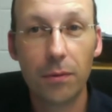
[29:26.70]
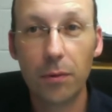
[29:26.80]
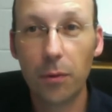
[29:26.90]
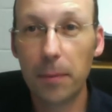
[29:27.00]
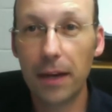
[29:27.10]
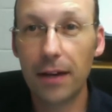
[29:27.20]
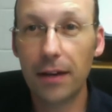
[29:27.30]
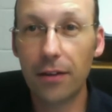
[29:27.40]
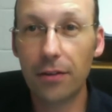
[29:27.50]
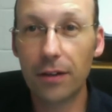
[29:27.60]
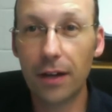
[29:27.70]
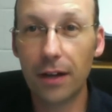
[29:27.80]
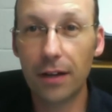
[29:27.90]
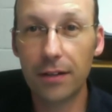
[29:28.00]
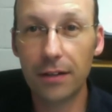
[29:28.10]
made
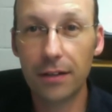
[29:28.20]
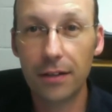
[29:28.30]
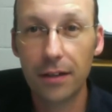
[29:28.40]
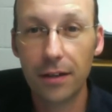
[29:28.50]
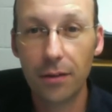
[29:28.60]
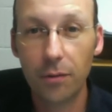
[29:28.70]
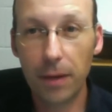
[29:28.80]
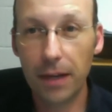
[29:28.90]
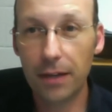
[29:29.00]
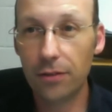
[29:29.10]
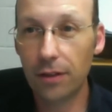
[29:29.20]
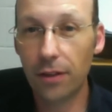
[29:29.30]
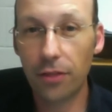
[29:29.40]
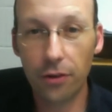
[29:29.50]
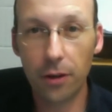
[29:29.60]
another. We made it to another
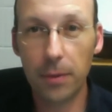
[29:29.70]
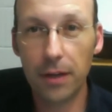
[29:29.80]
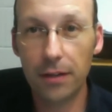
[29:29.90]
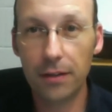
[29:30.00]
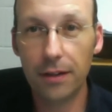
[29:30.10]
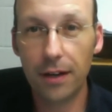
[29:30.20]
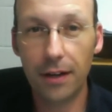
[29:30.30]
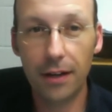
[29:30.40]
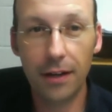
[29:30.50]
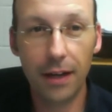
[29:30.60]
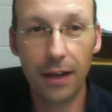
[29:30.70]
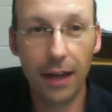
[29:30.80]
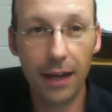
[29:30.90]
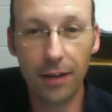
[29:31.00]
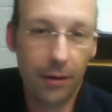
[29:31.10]
30-minute
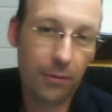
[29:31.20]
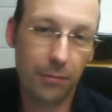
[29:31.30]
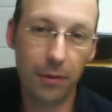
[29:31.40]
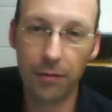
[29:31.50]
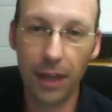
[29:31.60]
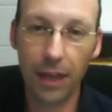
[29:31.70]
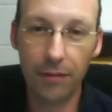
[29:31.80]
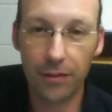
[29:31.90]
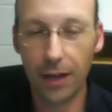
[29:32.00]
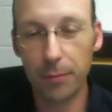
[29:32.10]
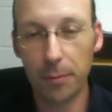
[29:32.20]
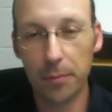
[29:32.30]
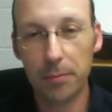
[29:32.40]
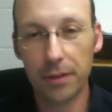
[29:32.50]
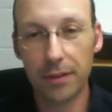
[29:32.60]
hangout. I know we don't really have a time limit,
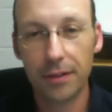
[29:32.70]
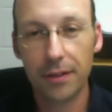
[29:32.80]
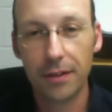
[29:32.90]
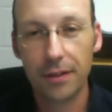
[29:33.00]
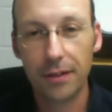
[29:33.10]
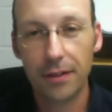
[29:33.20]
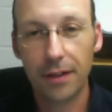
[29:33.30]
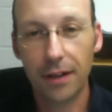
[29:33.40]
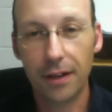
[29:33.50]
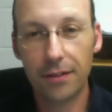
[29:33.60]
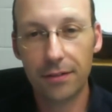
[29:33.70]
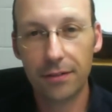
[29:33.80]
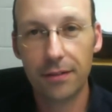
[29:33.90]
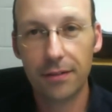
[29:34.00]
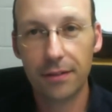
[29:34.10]
but. I think
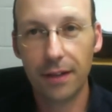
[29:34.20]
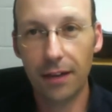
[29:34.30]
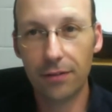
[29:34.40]
it's, as